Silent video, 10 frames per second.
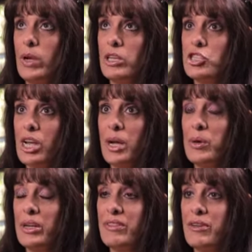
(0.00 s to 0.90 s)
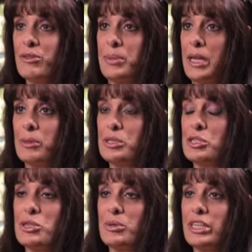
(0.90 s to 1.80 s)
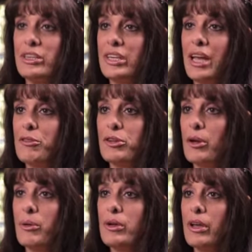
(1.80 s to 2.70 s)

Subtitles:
which I would have never been able to do a year and a half ago.